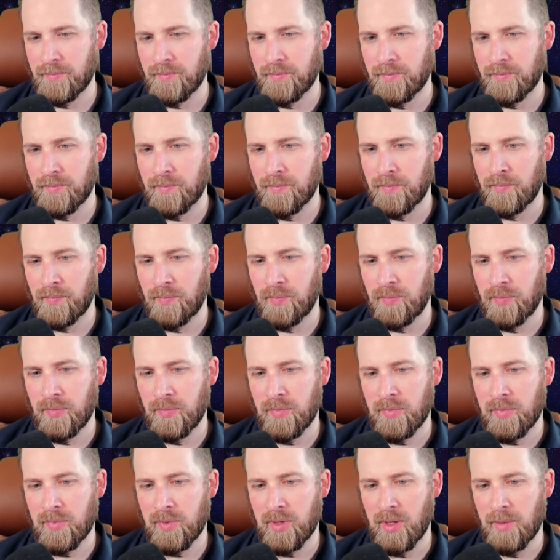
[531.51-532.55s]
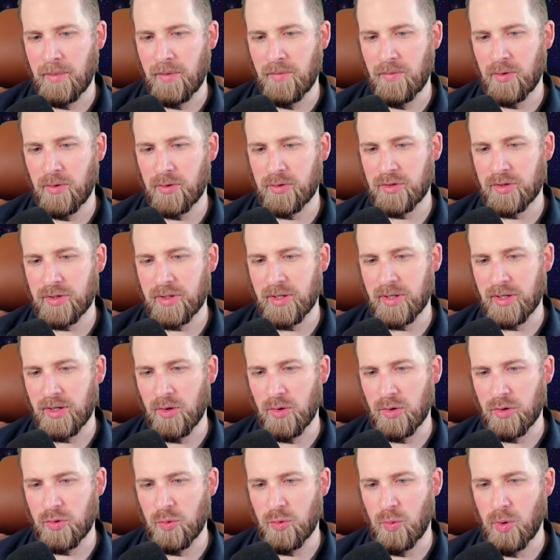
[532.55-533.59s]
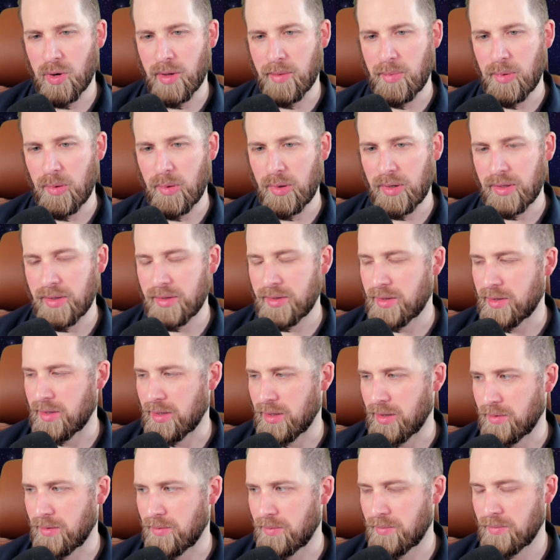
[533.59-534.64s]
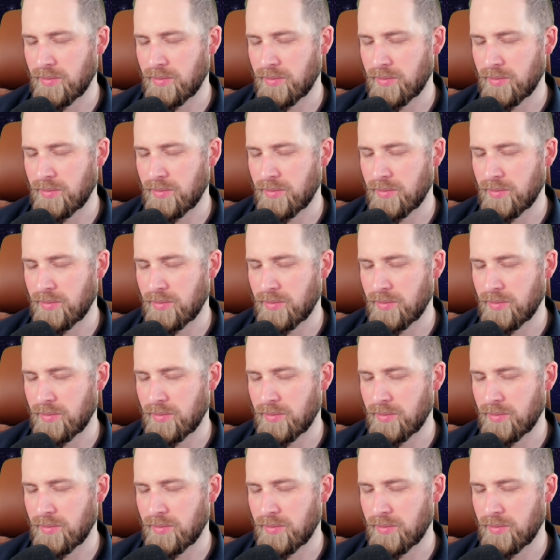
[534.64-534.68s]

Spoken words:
I mean, Vulture's going to go to 20 points, so